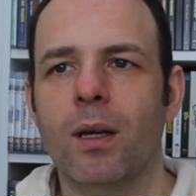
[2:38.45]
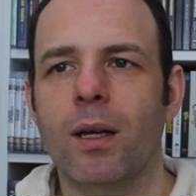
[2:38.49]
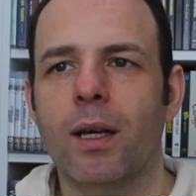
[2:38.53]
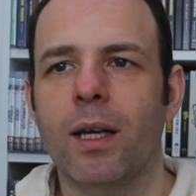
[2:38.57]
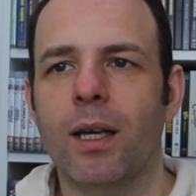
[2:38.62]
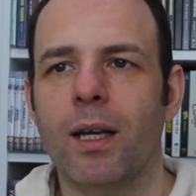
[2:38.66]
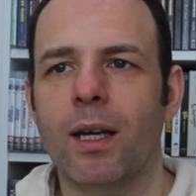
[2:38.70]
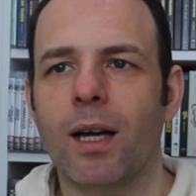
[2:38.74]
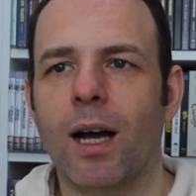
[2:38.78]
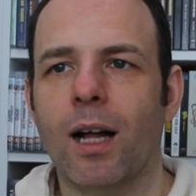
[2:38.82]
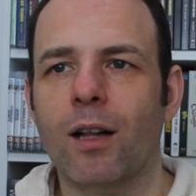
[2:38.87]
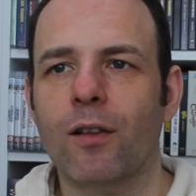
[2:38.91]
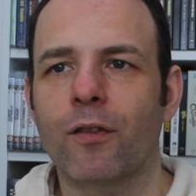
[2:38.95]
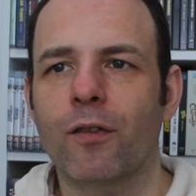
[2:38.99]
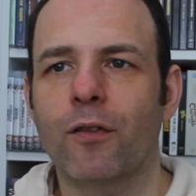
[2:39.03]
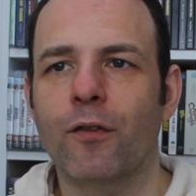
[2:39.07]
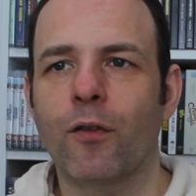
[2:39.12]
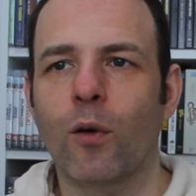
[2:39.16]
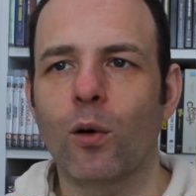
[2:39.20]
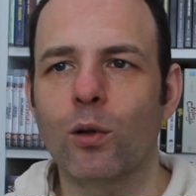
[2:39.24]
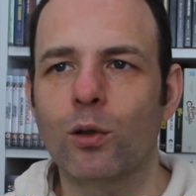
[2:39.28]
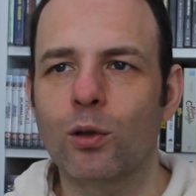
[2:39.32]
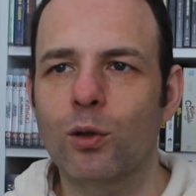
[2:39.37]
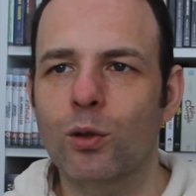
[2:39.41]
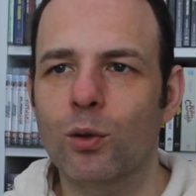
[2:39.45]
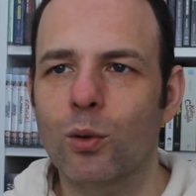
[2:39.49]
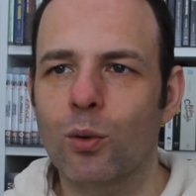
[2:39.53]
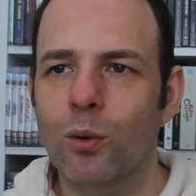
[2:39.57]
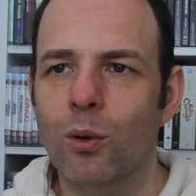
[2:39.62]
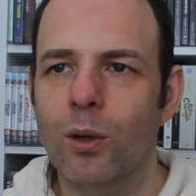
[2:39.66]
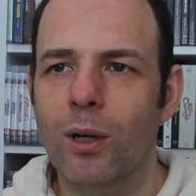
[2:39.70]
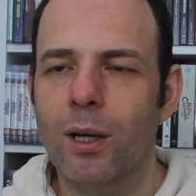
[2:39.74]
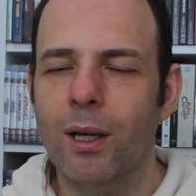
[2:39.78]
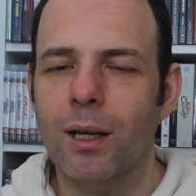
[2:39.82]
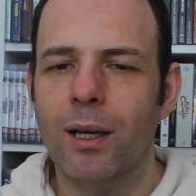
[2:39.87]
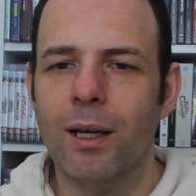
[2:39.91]
Eh,
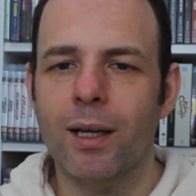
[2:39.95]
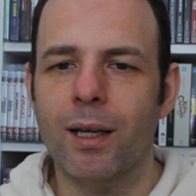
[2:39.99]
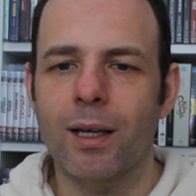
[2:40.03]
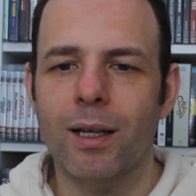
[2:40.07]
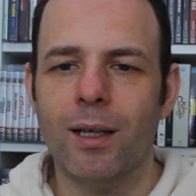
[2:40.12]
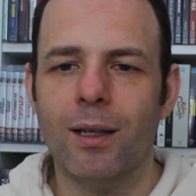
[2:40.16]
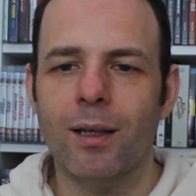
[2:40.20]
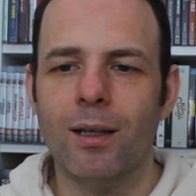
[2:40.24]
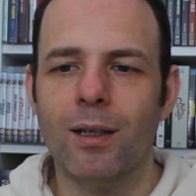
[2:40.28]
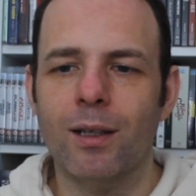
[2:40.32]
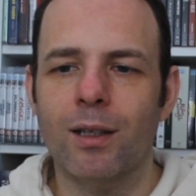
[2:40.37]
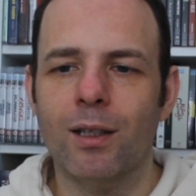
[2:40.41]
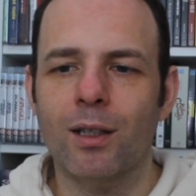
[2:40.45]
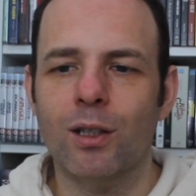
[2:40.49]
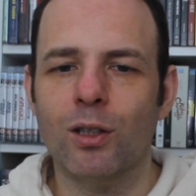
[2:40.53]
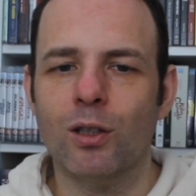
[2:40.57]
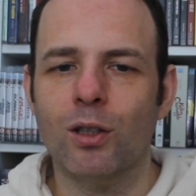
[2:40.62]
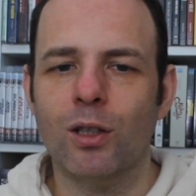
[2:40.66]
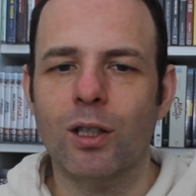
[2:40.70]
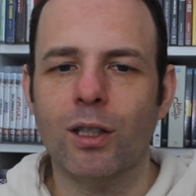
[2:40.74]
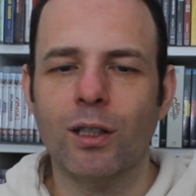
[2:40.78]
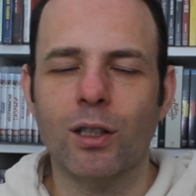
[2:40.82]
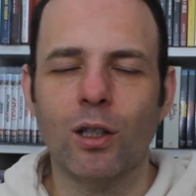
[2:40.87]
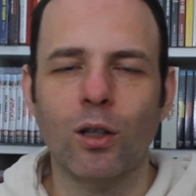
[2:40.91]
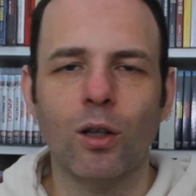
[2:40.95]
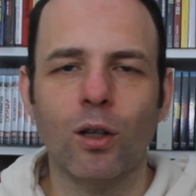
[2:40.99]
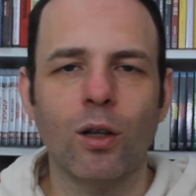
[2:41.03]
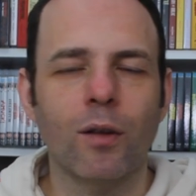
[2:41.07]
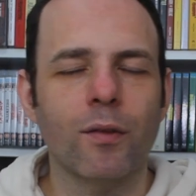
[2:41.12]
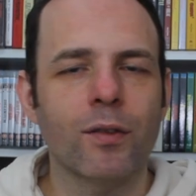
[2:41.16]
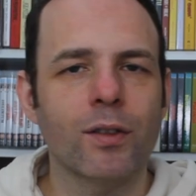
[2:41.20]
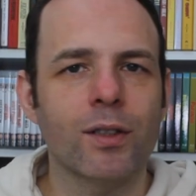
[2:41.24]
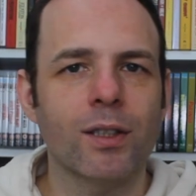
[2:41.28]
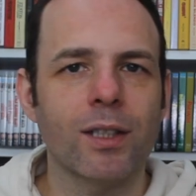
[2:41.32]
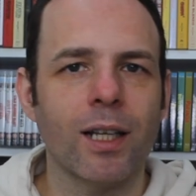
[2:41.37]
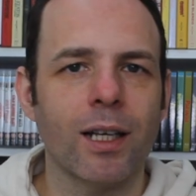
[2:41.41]
Alfonso, eh, the
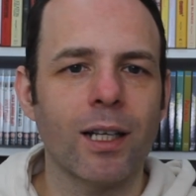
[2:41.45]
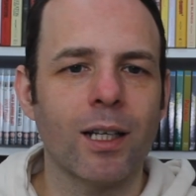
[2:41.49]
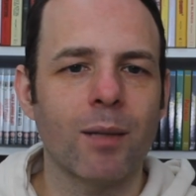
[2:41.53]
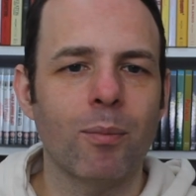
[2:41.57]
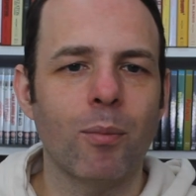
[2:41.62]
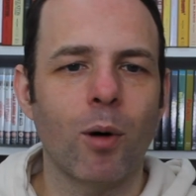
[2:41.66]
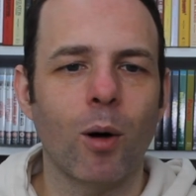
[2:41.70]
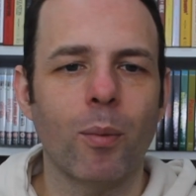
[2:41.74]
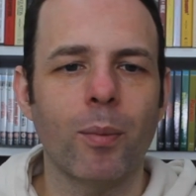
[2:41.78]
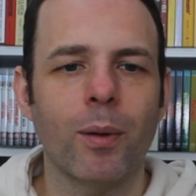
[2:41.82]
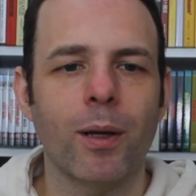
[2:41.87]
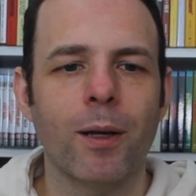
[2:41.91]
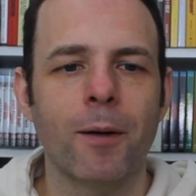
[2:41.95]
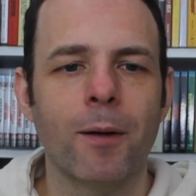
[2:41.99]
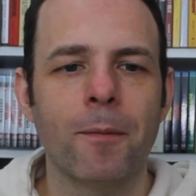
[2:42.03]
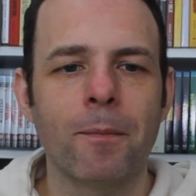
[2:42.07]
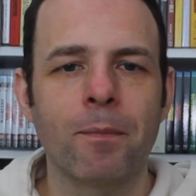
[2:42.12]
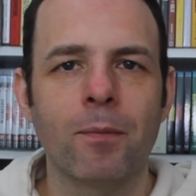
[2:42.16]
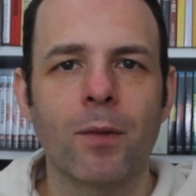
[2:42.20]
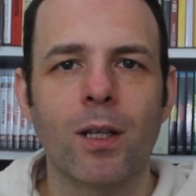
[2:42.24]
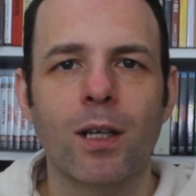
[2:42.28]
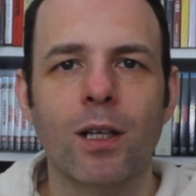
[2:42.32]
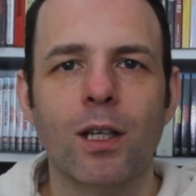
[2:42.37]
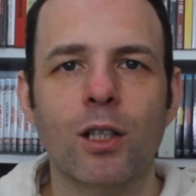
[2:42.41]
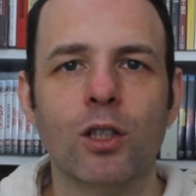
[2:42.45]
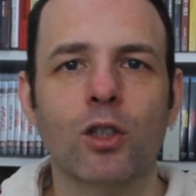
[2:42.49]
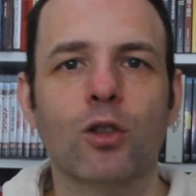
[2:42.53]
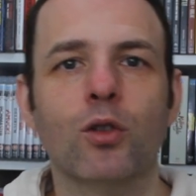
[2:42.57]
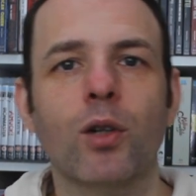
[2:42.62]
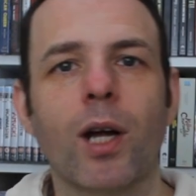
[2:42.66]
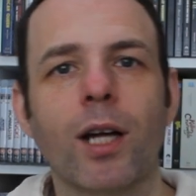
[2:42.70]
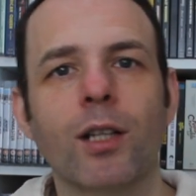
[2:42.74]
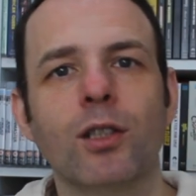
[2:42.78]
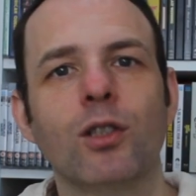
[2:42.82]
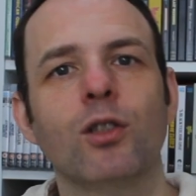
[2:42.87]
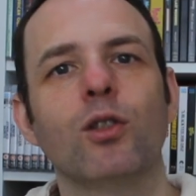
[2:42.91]
lovesick puppy, is
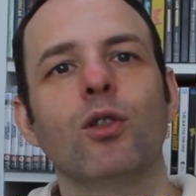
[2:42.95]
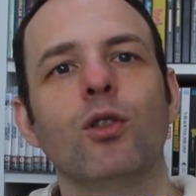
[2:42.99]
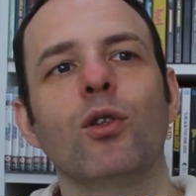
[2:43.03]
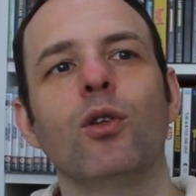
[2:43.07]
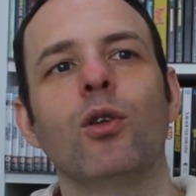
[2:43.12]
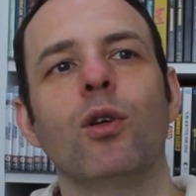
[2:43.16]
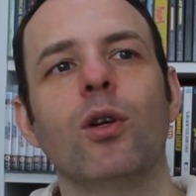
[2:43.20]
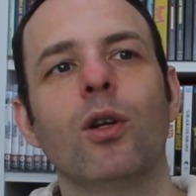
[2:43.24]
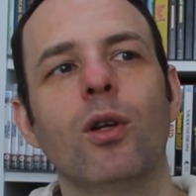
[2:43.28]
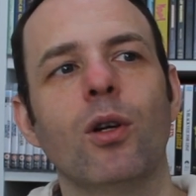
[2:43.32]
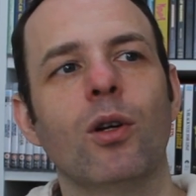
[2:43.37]
trying to